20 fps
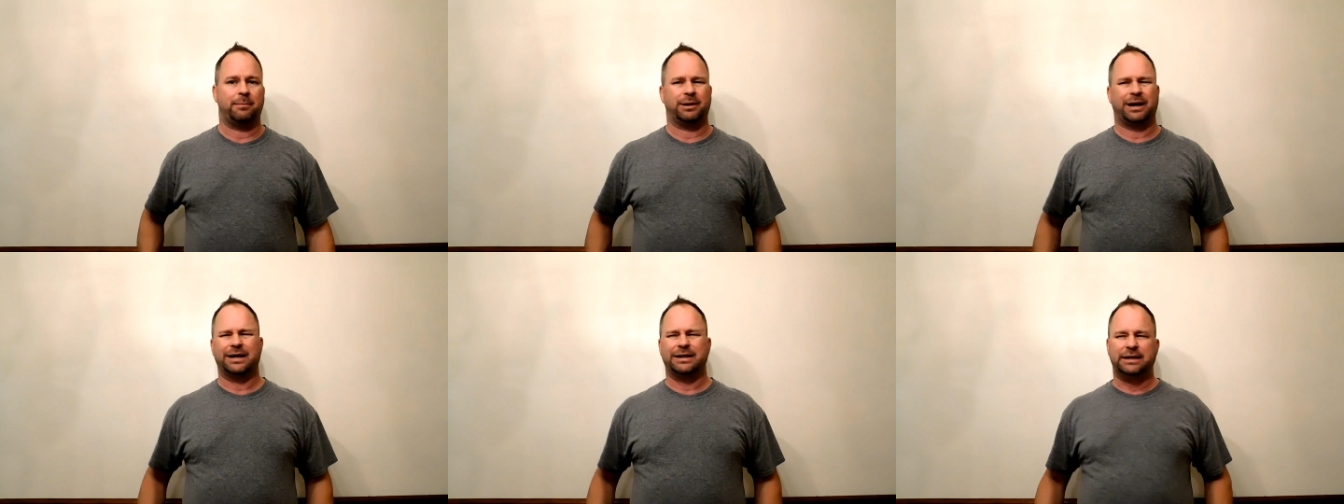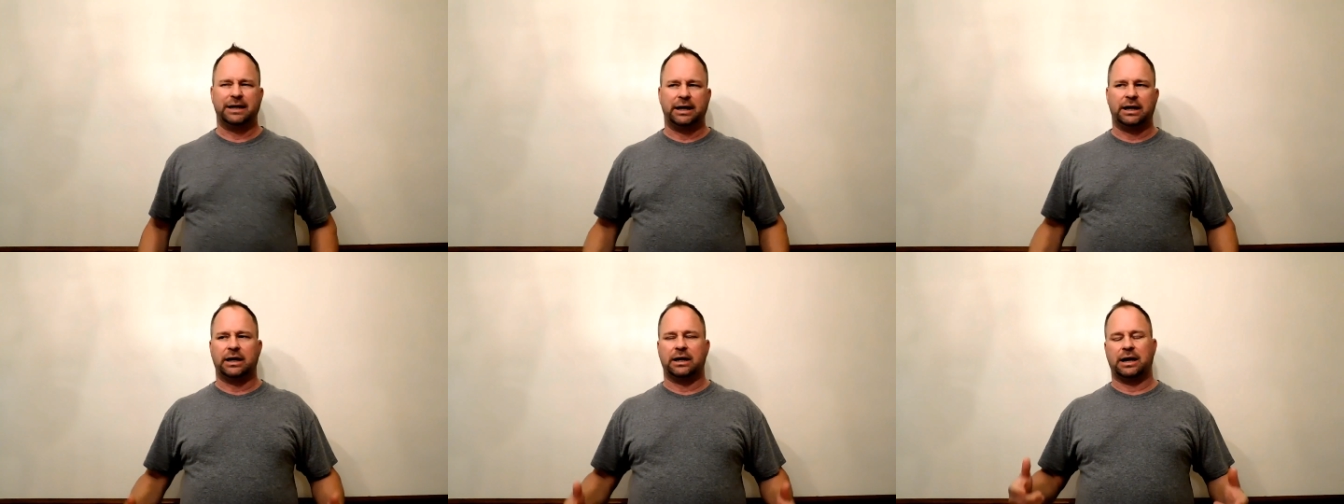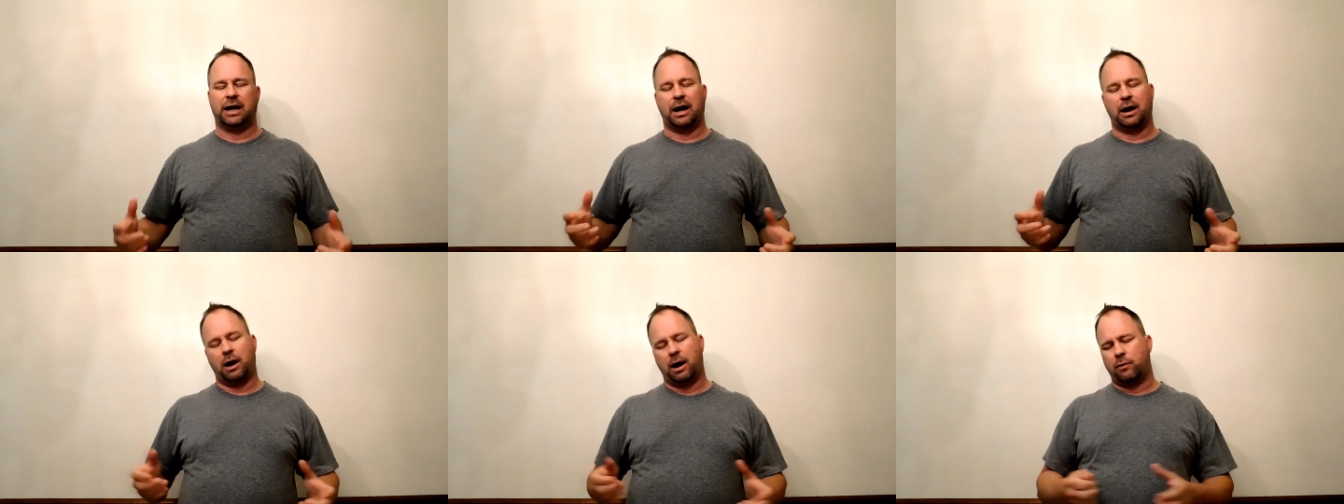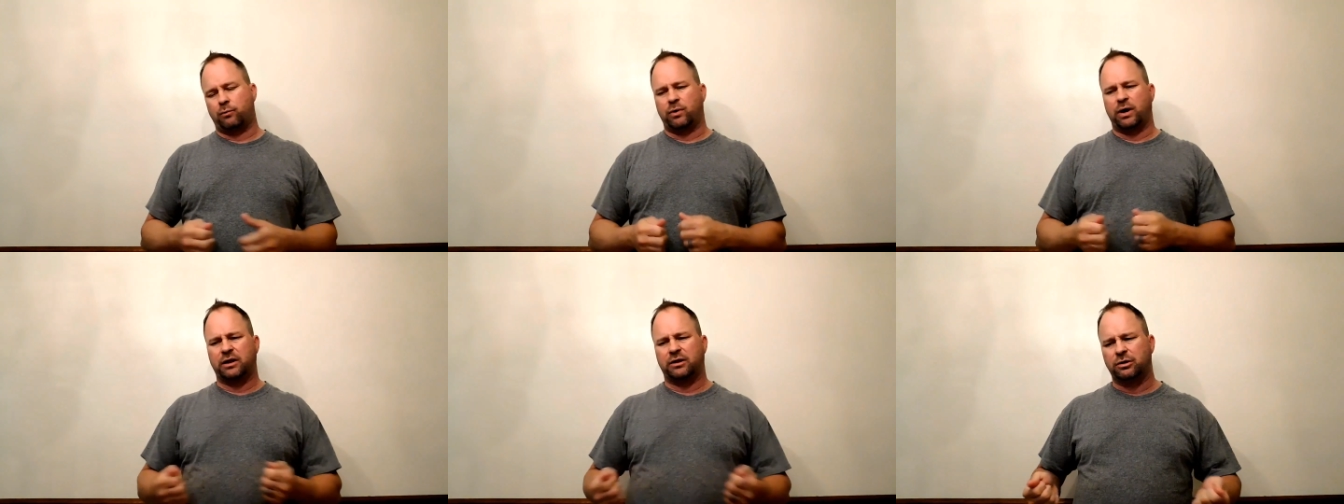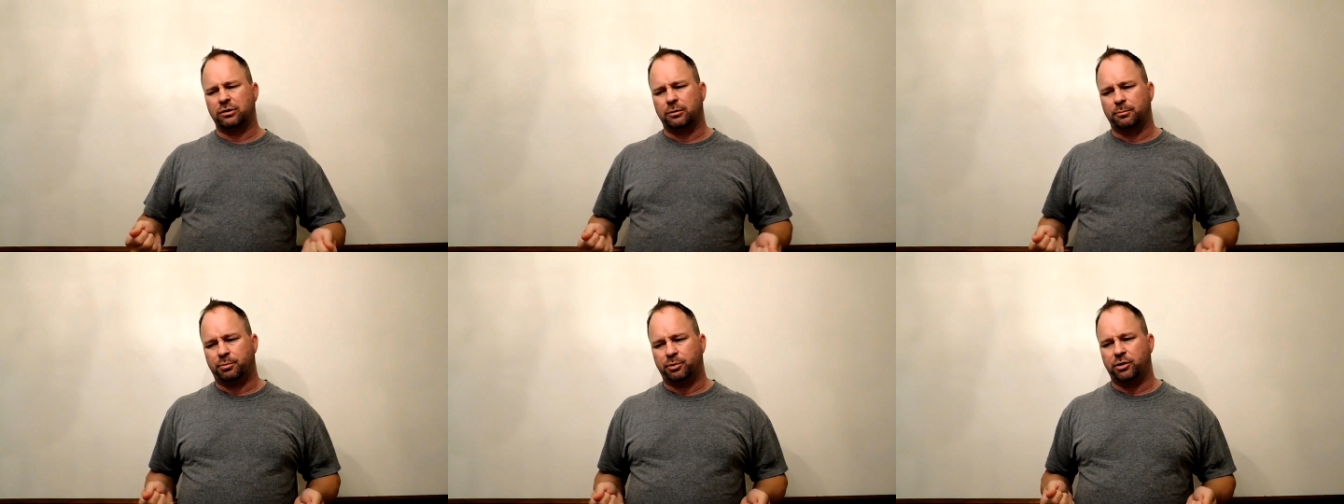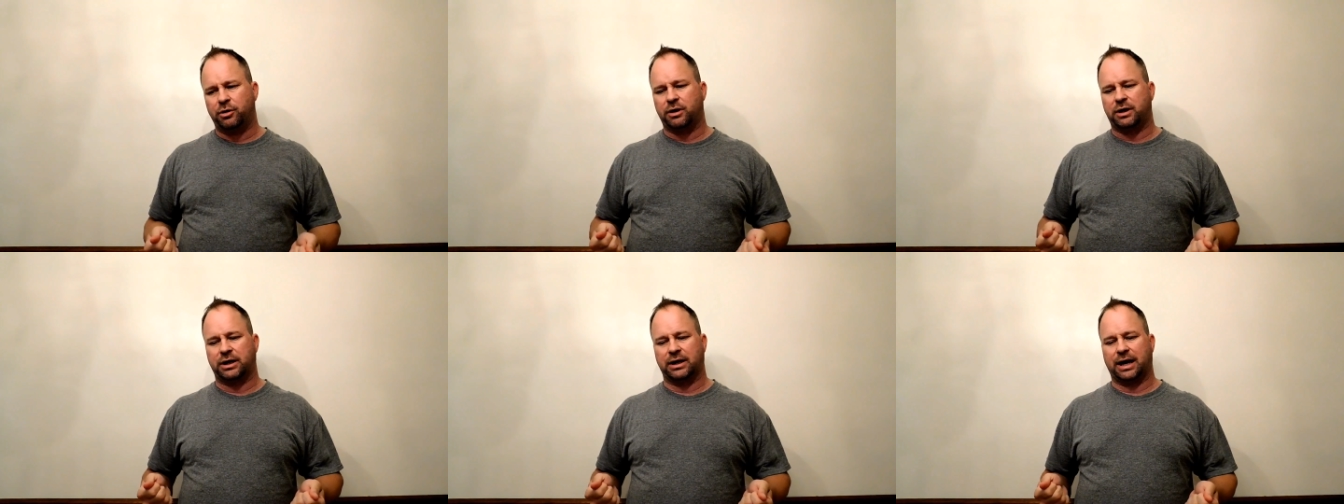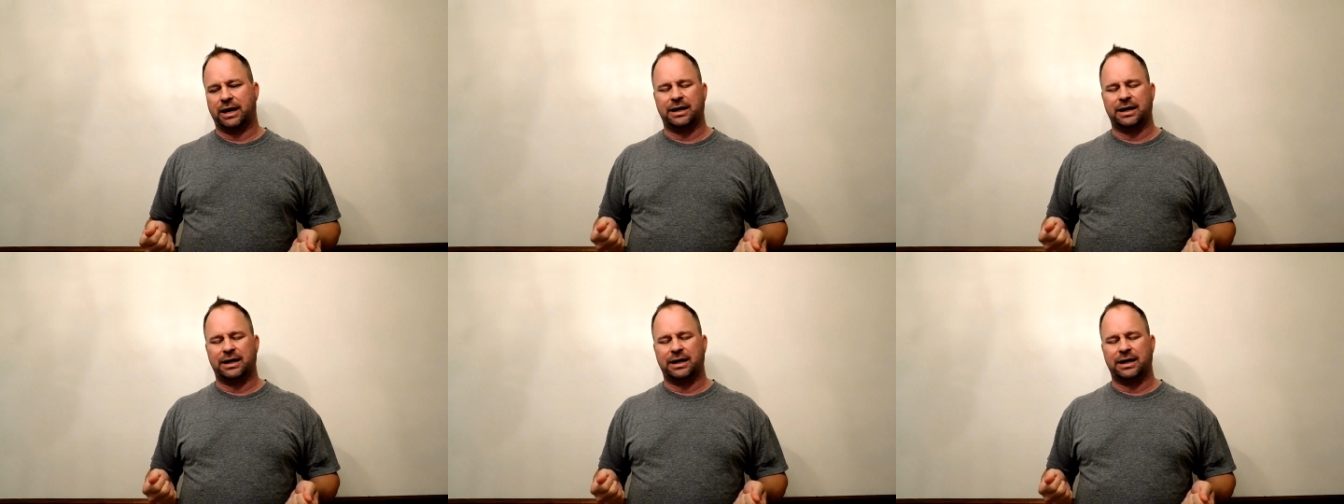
But I did it, I read through the book and